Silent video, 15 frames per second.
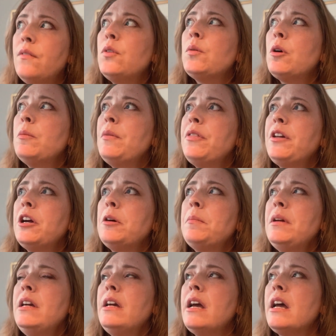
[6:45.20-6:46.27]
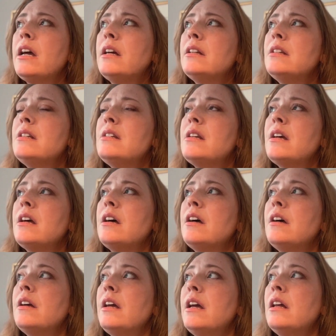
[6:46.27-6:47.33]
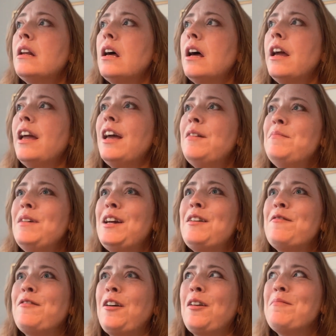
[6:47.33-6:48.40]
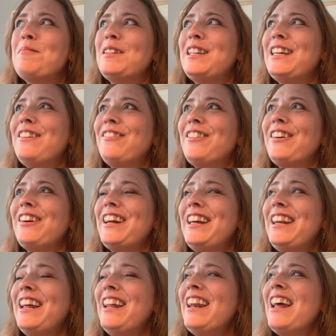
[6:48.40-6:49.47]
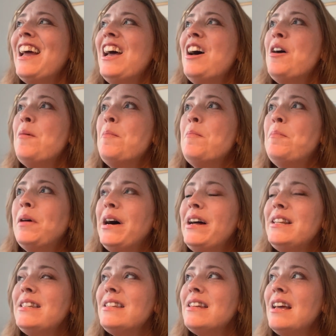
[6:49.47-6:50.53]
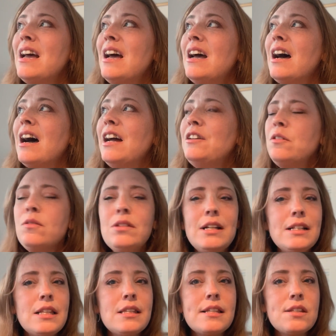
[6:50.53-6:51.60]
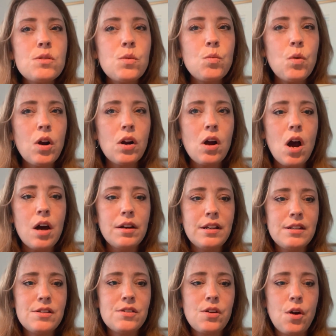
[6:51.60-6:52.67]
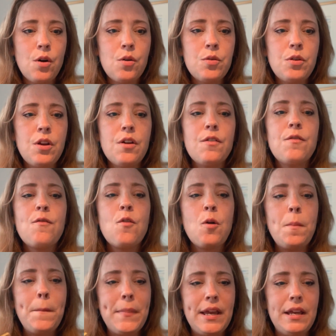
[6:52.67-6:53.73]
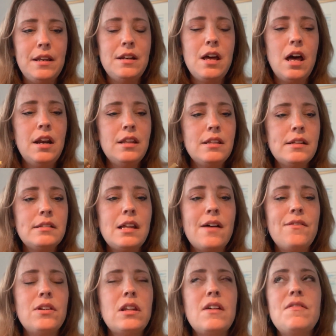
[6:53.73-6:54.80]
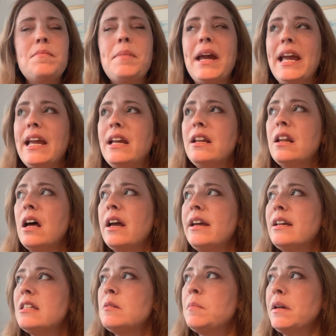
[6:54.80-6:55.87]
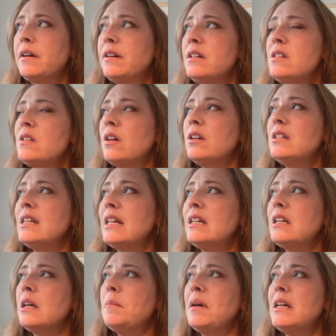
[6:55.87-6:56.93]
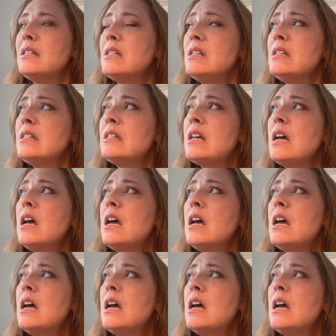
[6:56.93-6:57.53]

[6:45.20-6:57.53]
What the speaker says: aromatherapy, and I am a firm believer in it, but I don't think that this would work on its own for me, not at the level of pain I experience on a day-to-day basis.